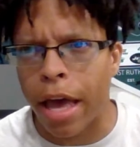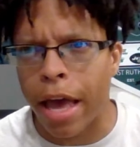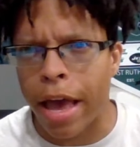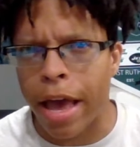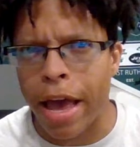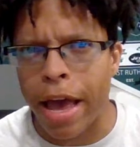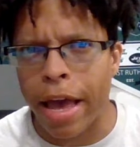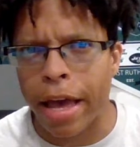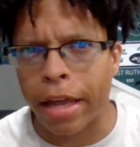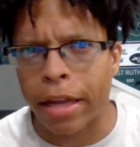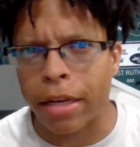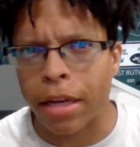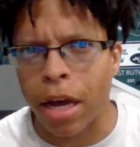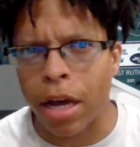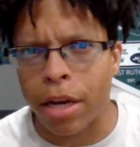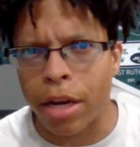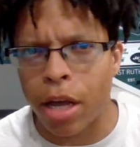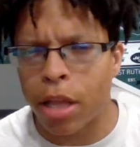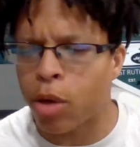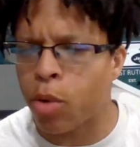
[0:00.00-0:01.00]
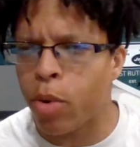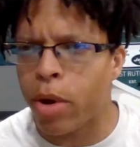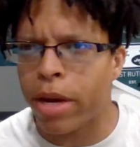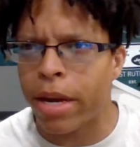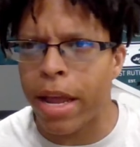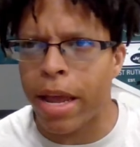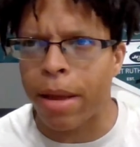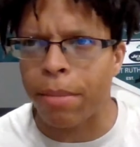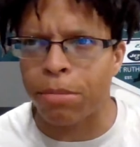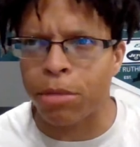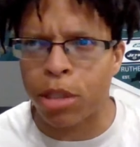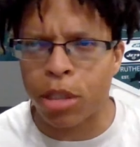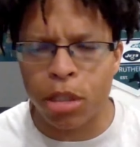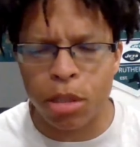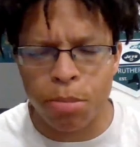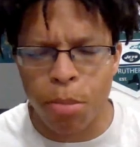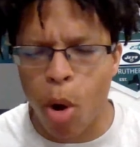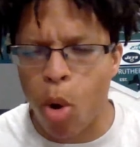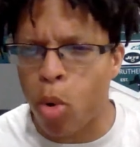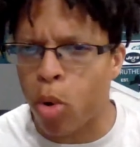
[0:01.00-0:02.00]
and, and, another one named
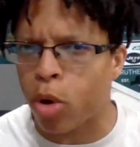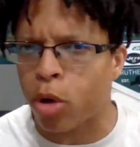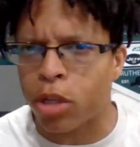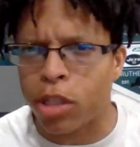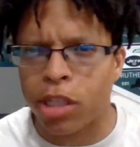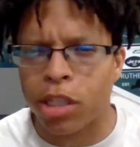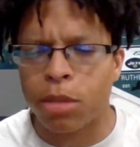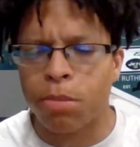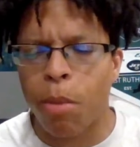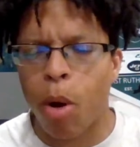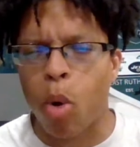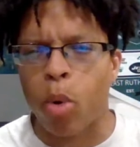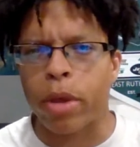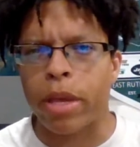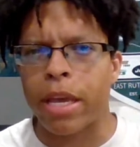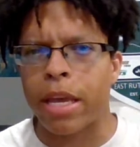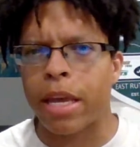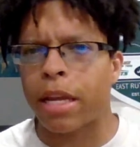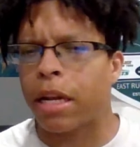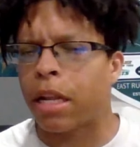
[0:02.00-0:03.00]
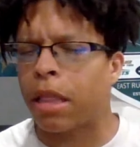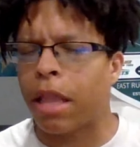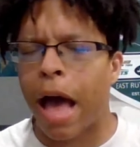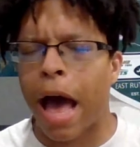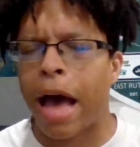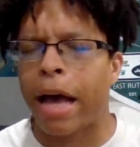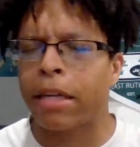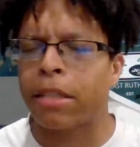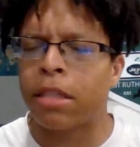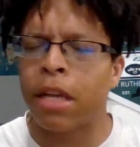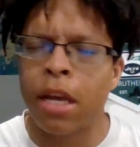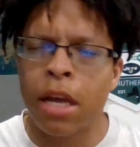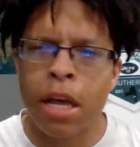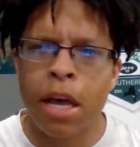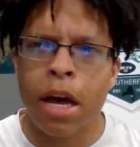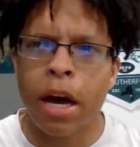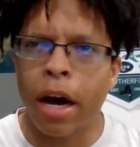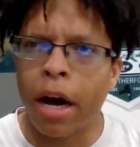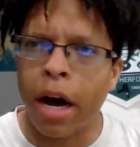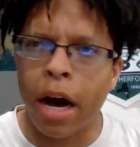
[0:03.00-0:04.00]
Smoke or Smoky in the last
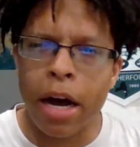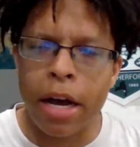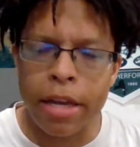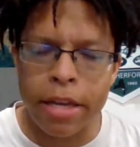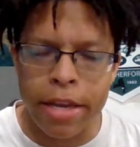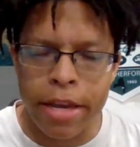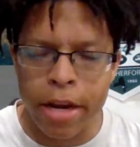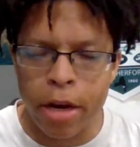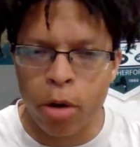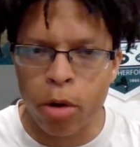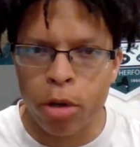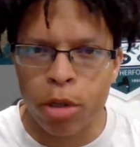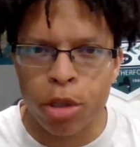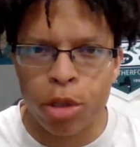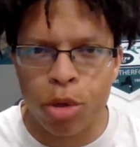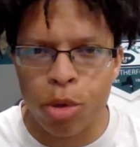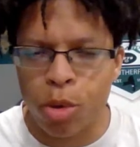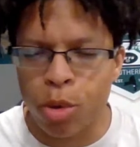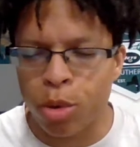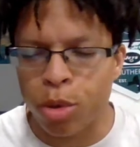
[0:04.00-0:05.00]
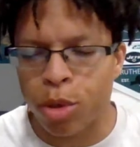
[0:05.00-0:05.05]
uh, year or two.